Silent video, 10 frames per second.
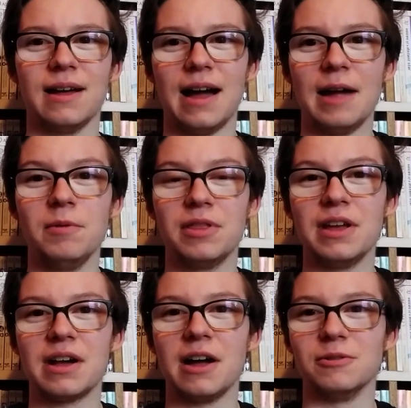I would
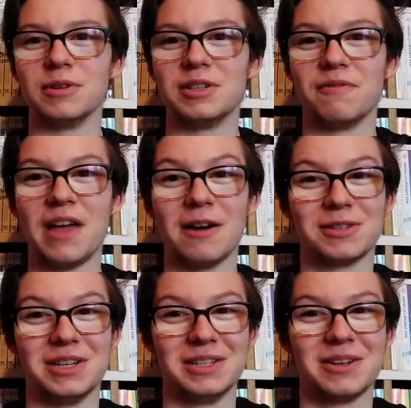think hundreds of
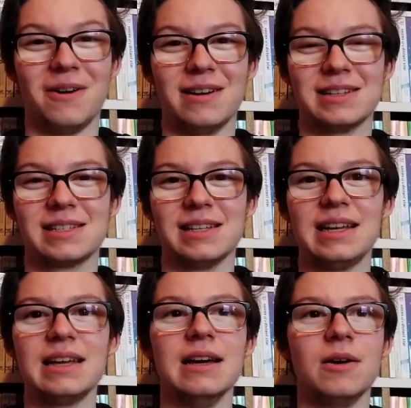thousands,
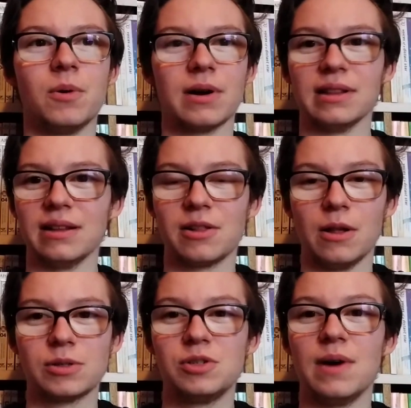honestly, or
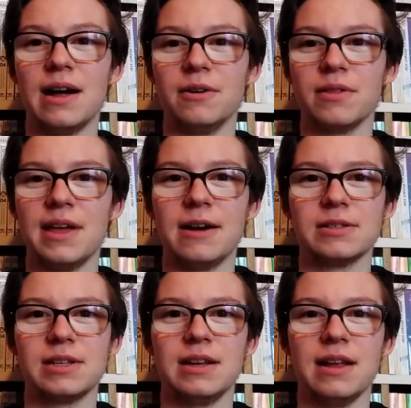close to
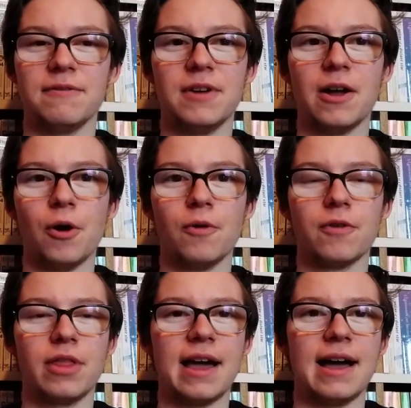100,000, if not over
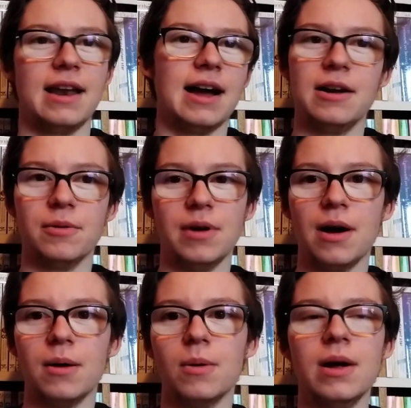that. I don't
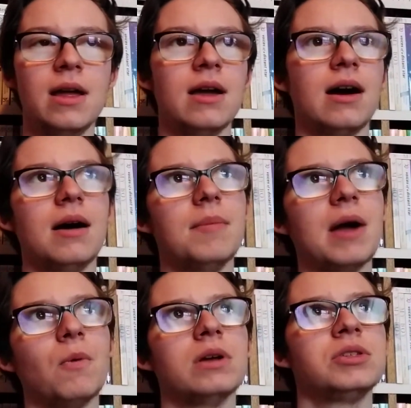know. I
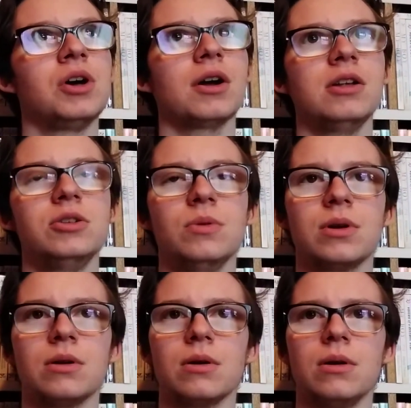was talking to a
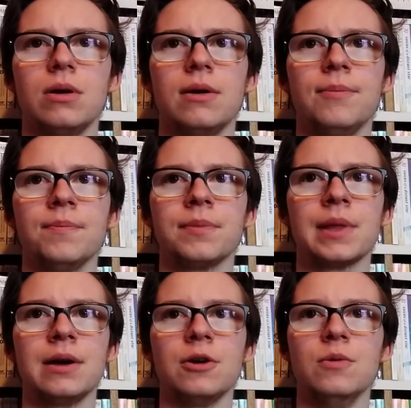girl
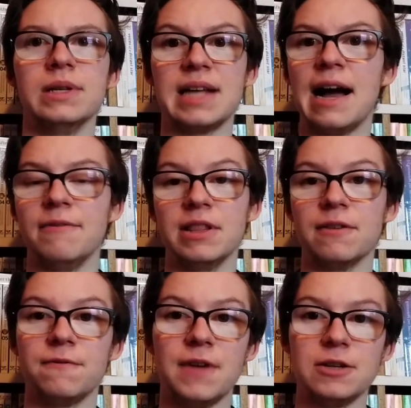who was having the
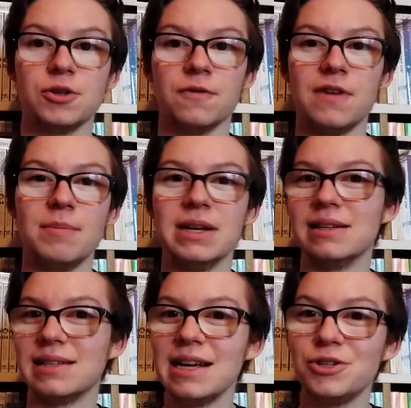facial
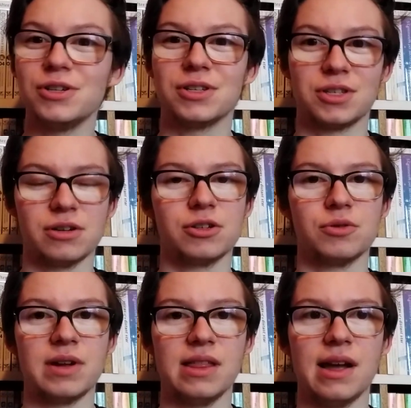feminization
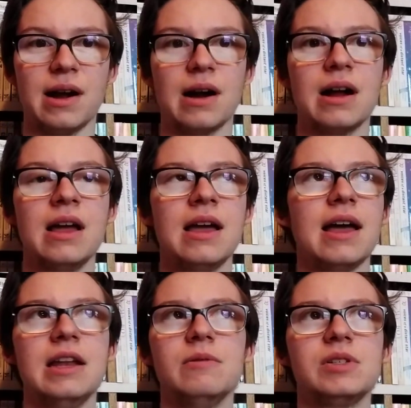surgery there,
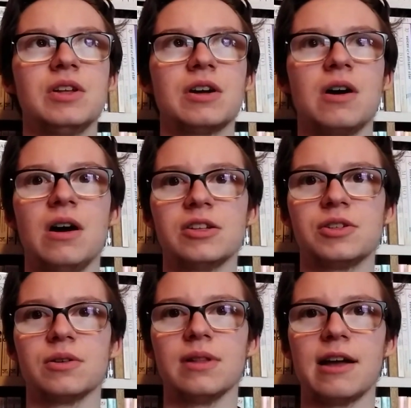and it was going to cost
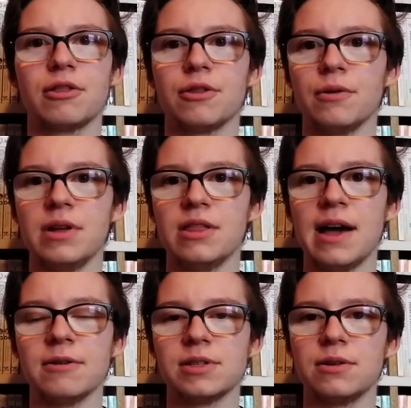her like
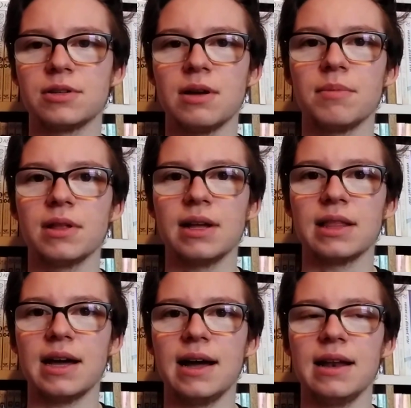30,000 or something like
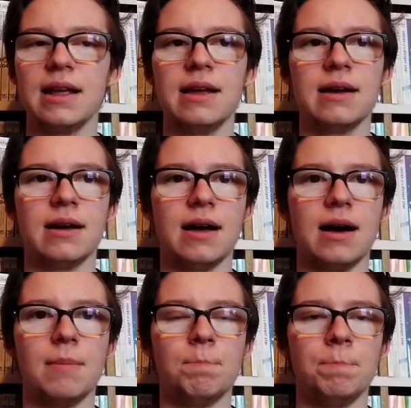that,
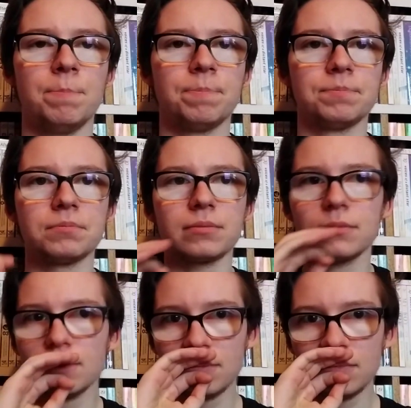
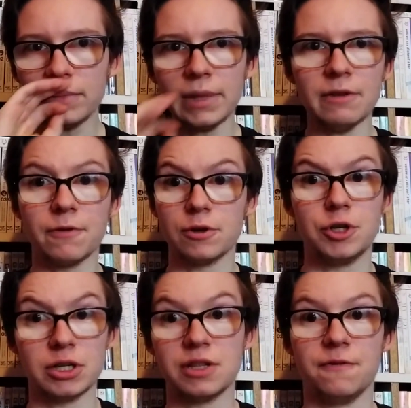for
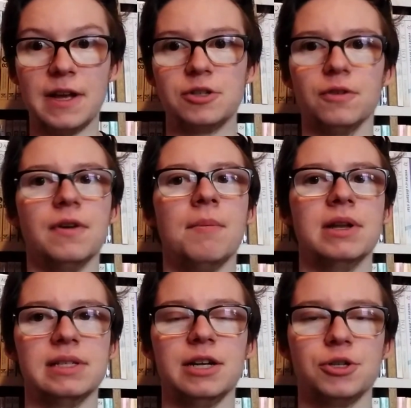just the facial
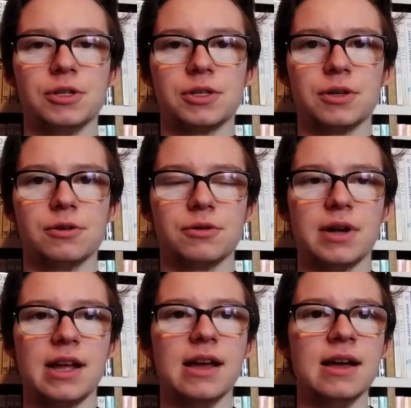feminization
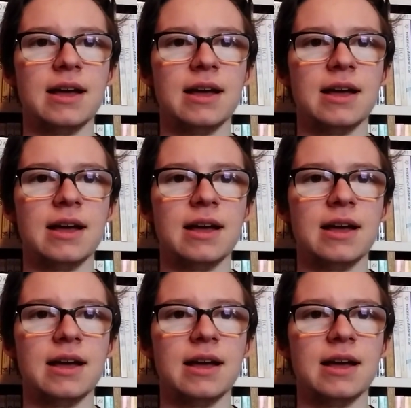surgery.